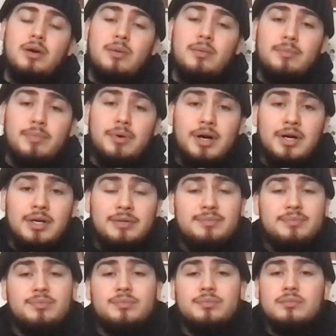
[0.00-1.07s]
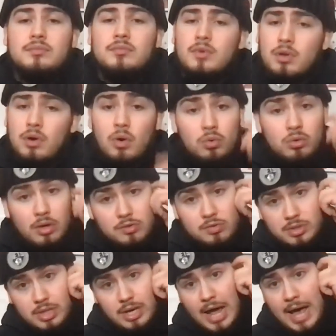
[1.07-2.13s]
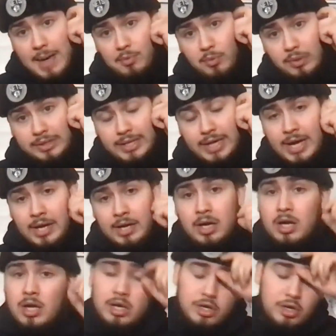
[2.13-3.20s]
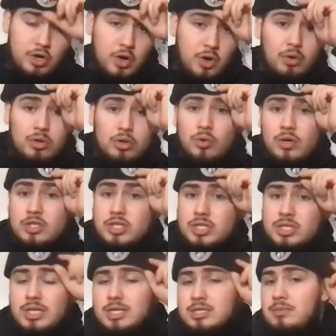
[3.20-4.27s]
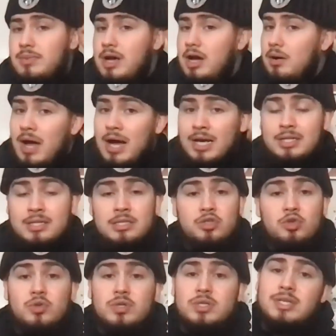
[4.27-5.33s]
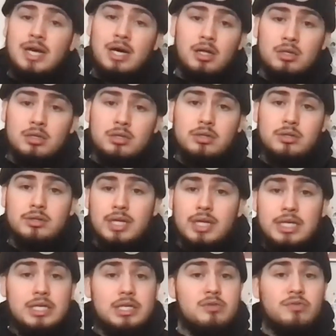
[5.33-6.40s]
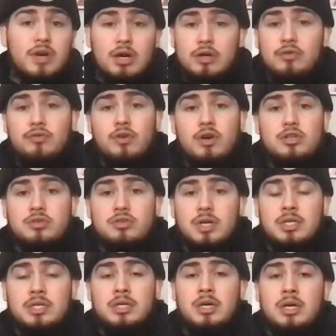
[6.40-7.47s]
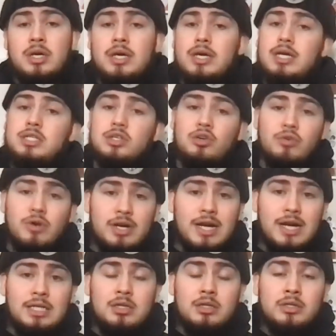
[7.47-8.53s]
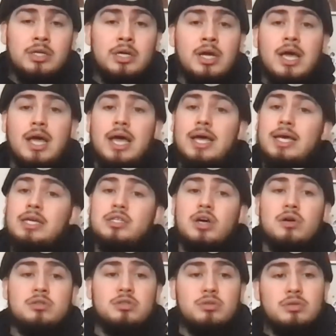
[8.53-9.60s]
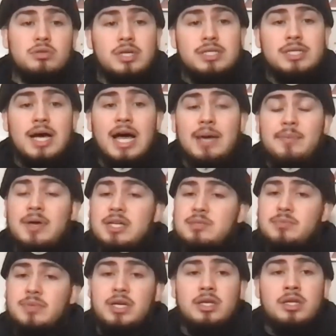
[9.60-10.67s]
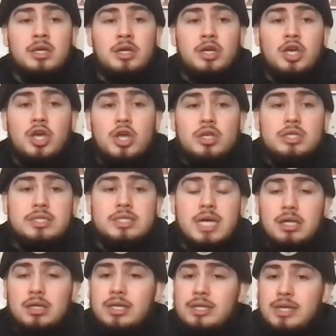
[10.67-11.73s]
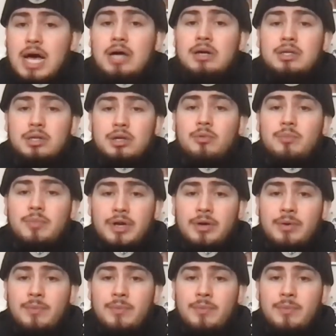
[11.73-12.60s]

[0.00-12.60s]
But who knows what's gonna happen with that? Luka just needs some help. You could tell that he's very frustrated. He's a great athlete, and his hype has been settling down a little bit.